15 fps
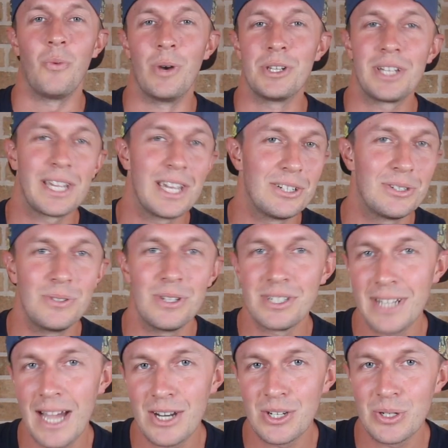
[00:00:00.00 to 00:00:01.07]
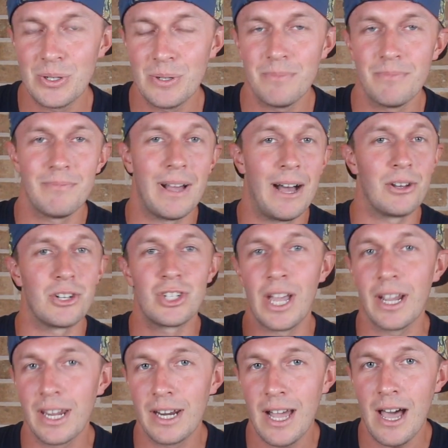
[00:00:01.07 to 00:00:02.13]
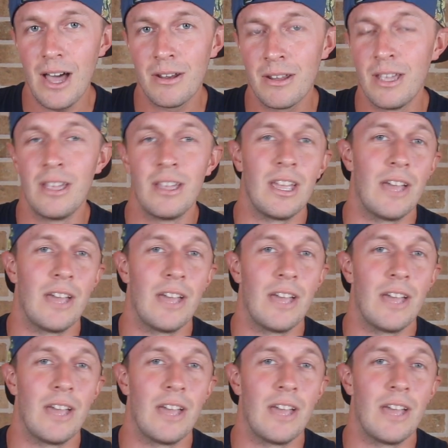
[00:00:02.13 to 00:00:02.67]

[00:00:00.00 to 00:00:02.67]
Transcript: Once I get to the statue, I'll check it out.